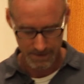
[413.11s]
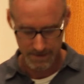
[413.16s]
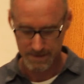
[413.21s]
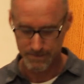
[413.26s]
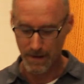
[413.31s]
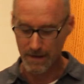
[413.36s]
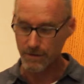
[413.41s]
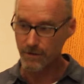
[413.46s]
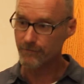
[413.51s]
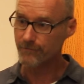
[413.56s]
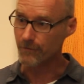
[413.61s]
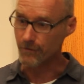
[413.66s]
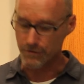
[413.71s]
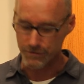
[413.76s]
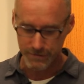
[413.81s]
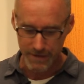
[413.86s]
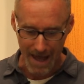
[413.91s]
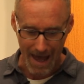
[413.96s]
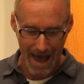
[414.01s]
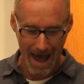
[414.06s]
Spend the
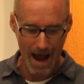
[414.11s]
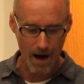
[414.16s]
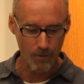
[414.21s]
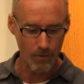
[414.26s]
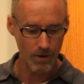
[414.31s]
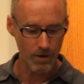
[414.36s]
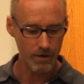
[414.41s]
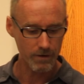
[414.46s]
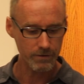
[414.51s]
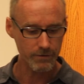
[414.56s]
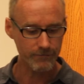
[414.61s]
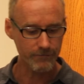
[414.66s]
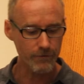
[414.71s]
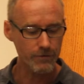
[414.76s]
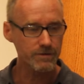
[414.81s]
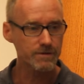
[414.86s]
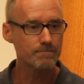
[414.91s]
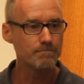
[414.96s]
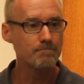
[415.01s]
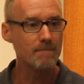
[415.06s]
first hour, the
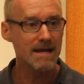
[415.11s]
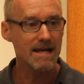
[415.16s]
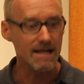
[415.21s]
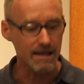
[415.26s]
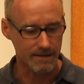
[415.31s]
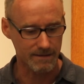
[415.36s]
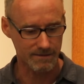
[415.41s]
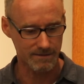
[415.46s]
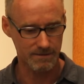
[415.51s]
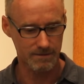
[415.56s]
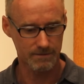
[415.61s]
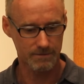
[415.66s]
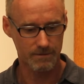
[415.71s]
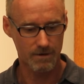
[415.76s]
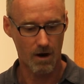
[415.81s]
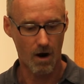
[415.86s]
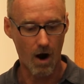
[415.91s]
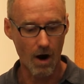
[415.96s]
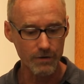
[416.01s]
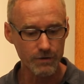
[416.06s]
first minute
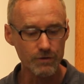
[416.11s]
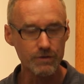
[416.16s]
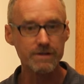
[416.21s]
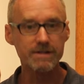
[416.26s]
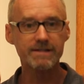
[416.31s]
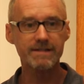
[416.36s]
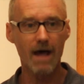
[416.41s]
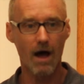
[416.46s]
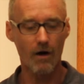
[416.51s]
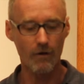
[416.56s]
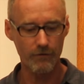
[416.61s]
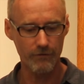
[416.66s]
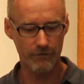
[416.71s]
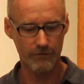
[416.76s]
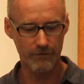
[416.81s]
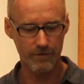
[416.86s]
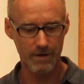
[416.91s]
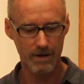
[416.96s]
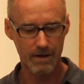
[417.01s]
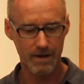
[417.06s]
on
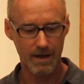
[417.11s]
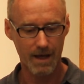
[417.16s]
yourself,